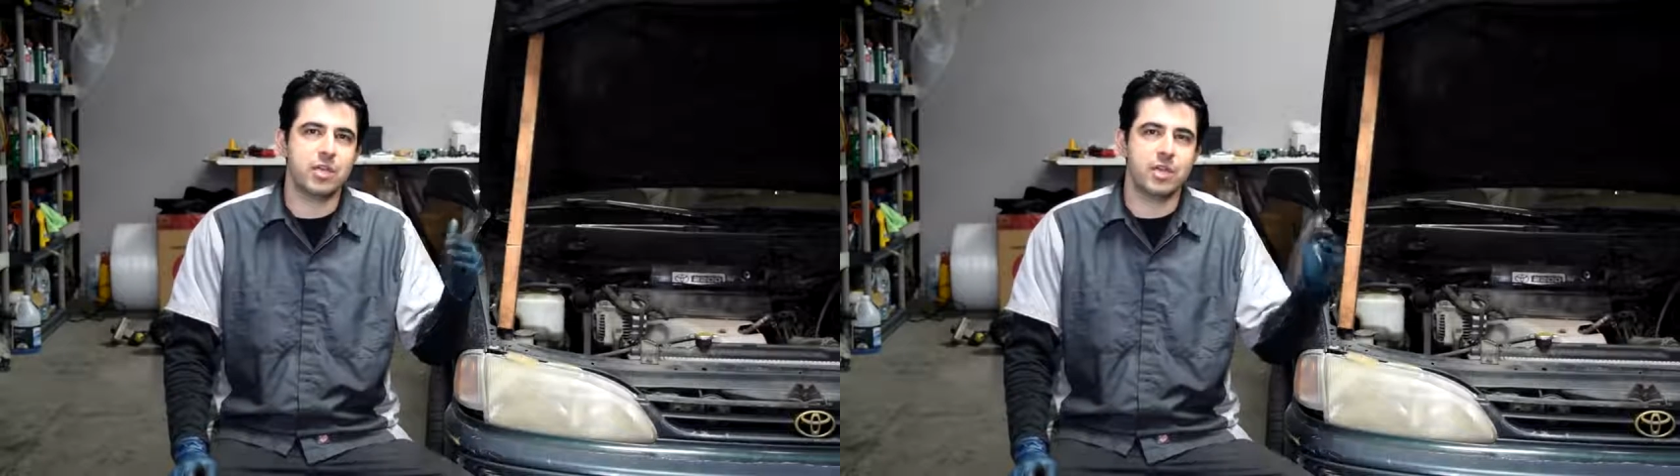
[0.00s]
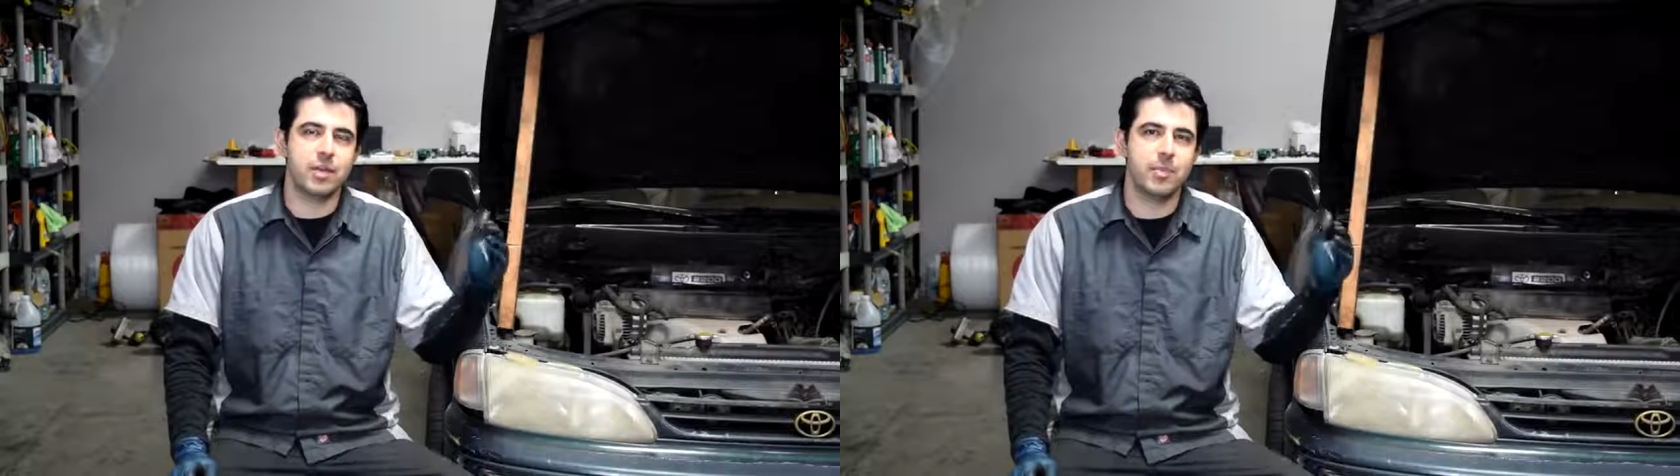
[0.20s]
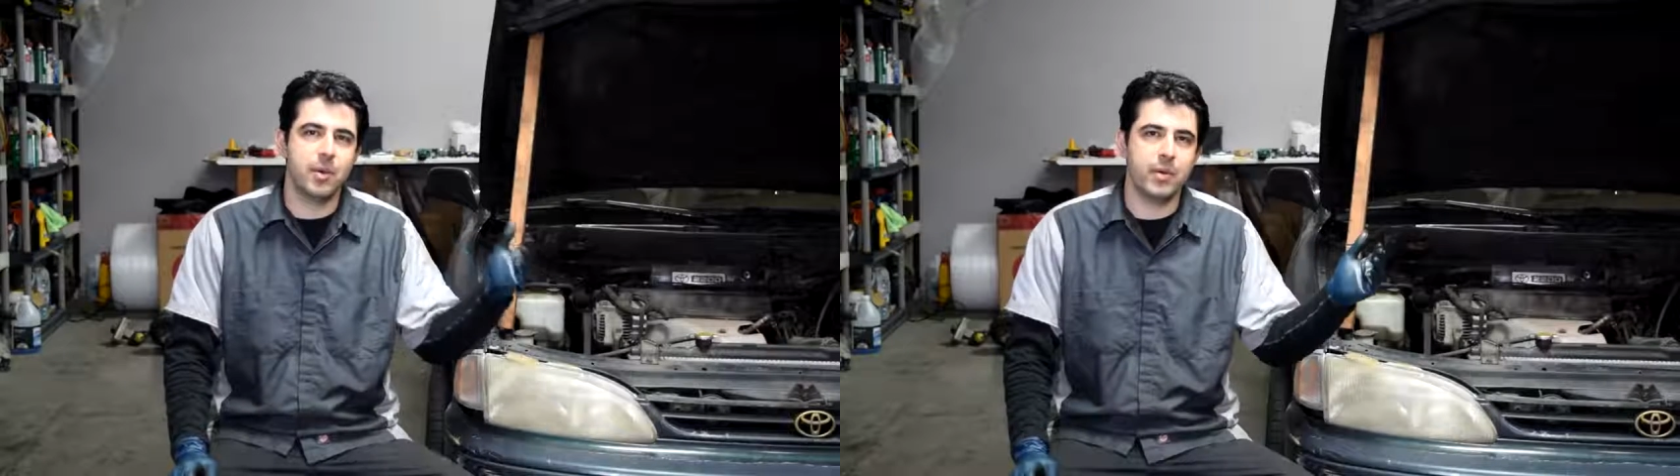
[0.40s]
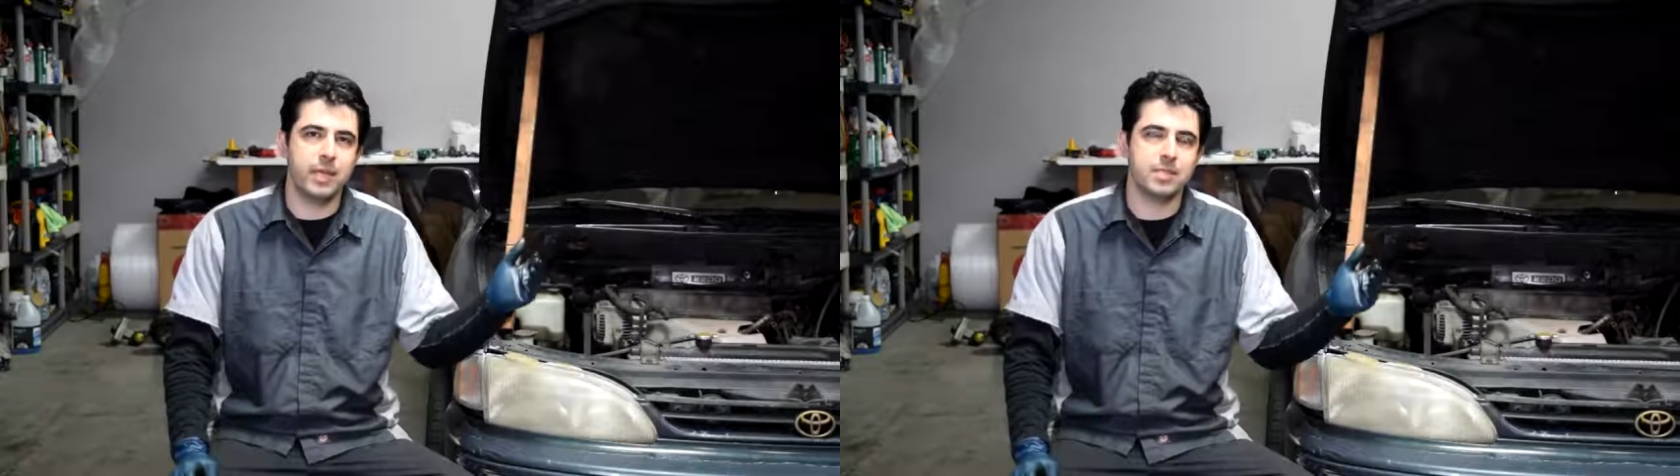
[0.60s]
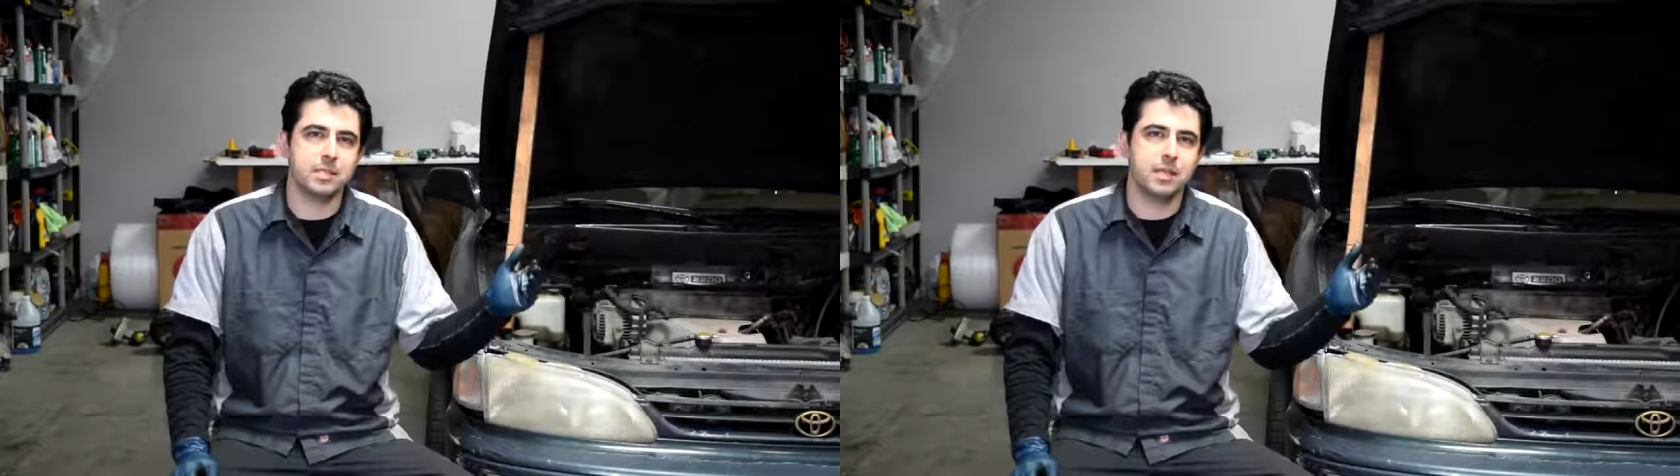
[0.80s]
other
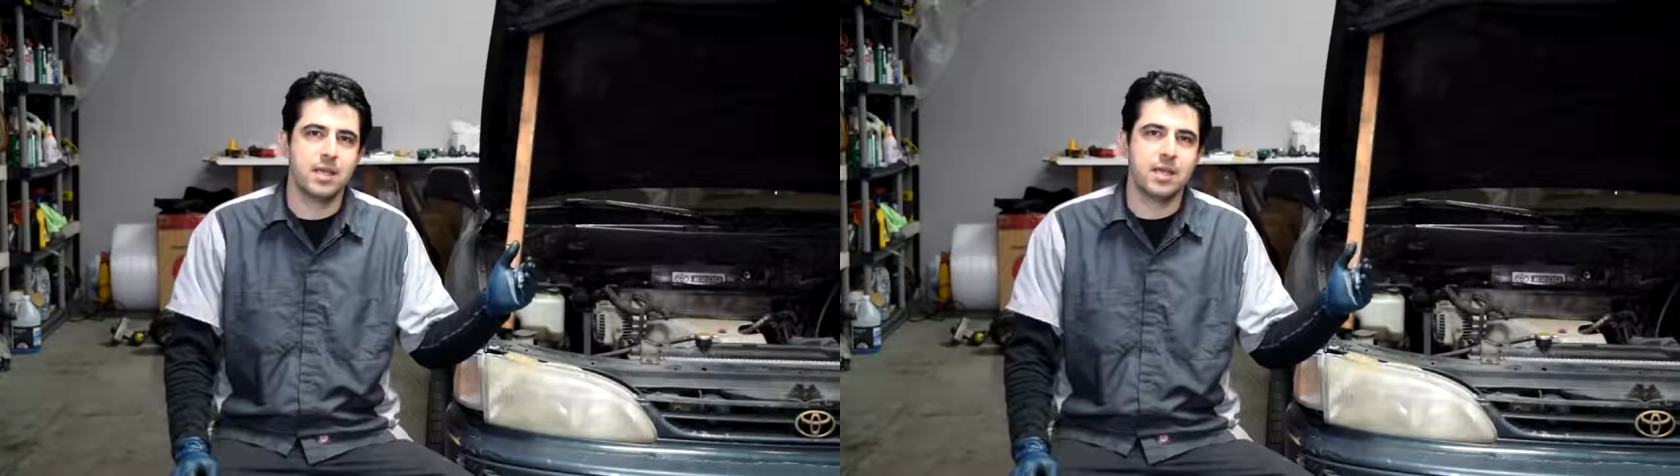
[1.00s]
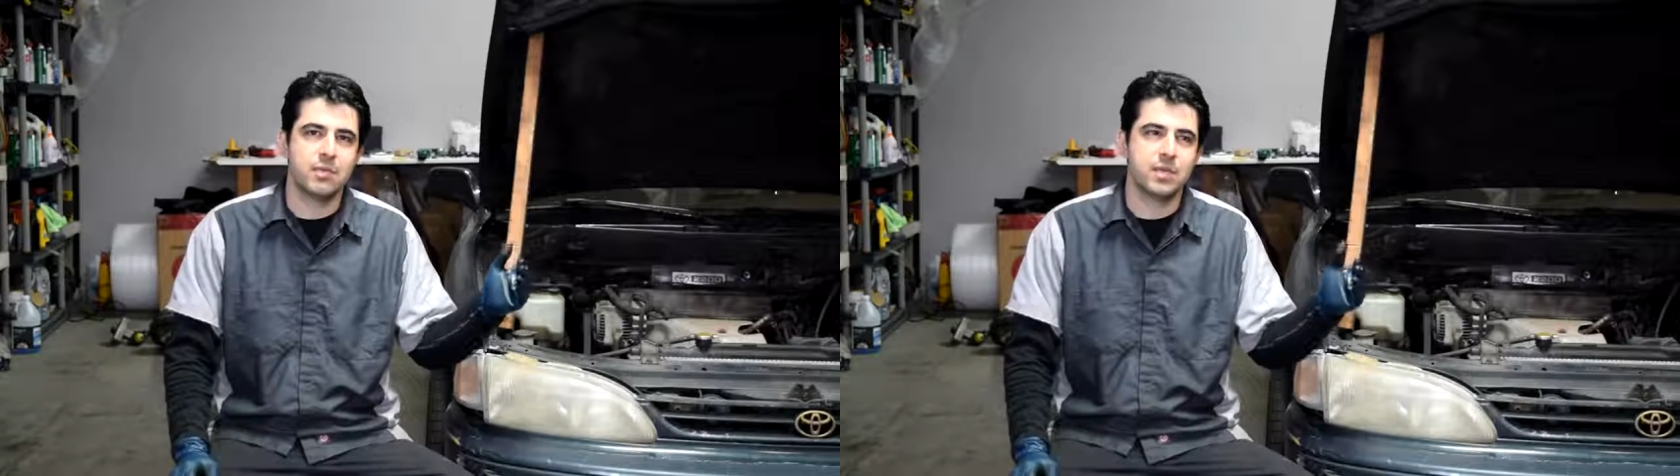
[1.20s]
components,